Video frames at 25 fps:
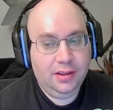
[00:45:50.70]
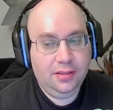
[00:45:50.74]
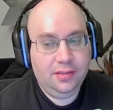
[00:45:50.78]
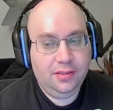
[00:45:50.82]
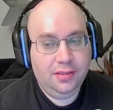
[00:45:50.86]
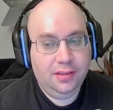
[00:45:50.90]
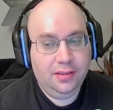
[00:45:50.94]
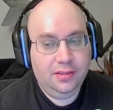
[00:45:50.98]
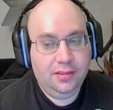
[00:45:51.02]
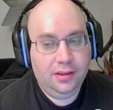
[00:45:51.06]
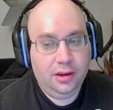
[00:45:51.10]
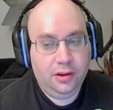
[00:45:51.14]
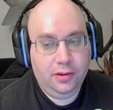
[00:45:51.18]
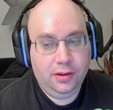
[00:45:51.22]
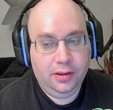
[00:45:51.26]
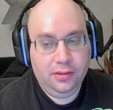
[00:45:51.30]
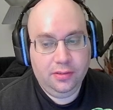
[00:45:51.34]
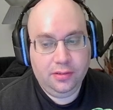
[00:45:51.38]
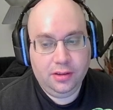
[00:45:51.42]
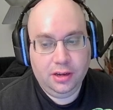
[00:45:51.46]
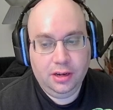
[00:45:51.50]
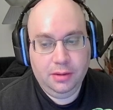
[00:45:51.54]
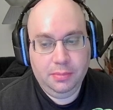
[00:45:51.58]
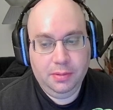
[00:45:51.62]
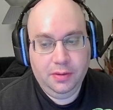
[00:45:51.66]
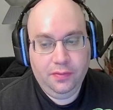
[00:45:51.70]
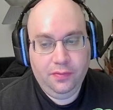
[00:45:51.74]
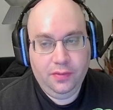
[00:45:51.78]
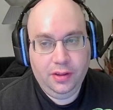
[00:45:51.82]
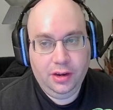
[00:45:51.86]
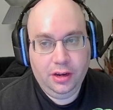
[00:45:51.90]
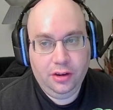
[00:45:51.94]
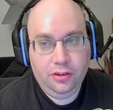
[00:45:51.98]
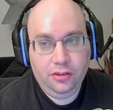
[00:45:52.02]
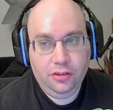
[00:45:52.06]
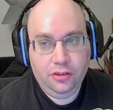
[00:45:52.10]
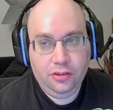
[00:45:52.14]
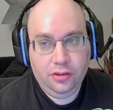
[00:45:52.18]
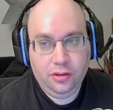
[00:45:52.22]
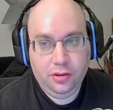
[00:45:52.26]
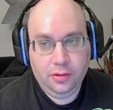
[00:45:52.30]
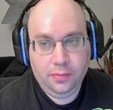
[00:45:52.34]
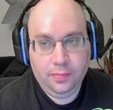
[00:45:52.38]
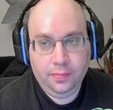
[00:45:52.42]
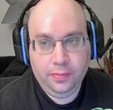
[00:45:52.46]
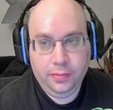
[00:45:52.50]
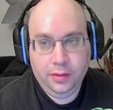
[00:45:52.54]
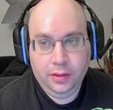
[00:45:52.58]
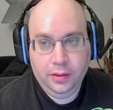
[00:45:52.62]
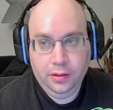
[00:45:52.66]
this area is going to be finished.
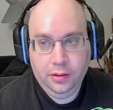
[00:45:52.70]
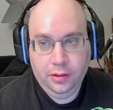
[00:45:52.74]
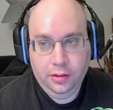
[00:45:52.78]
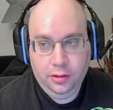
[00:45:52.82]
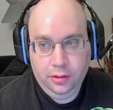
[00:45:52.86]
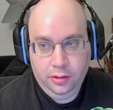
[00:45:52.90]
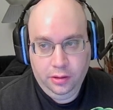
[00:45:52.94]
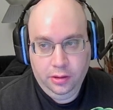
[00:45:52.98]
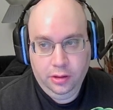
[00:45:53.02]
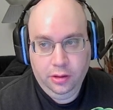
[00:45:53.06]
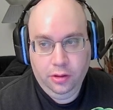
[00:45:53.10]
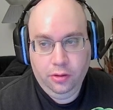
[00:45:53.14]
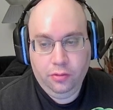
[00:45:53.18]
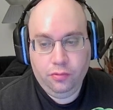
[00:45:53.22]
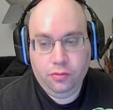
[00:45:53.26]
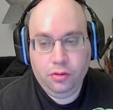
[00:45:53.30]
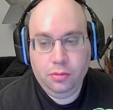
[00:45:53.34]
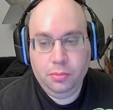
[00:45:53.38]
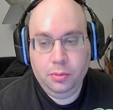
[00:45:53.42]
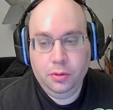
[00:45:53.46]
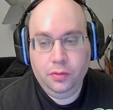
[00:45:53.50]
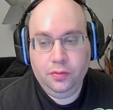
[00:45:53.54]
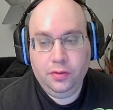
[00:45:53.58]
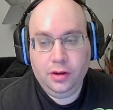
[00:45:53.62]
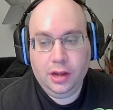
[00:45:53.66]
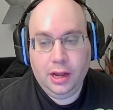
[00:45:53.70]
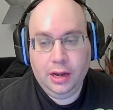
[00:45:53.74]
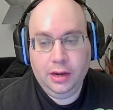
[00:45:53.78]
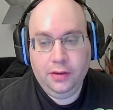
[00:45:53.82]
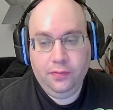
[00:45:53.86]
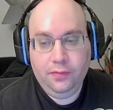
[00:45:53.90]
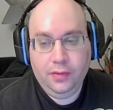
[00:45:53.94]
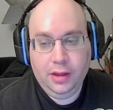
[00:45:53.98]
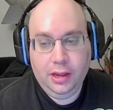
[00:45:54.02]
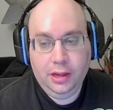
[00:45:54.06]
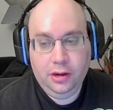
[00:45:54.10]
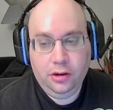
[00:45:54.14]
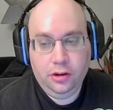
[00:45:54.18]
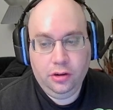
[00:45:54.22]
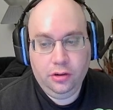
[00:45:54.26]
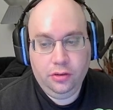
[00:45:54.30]
Remove 9 invaders.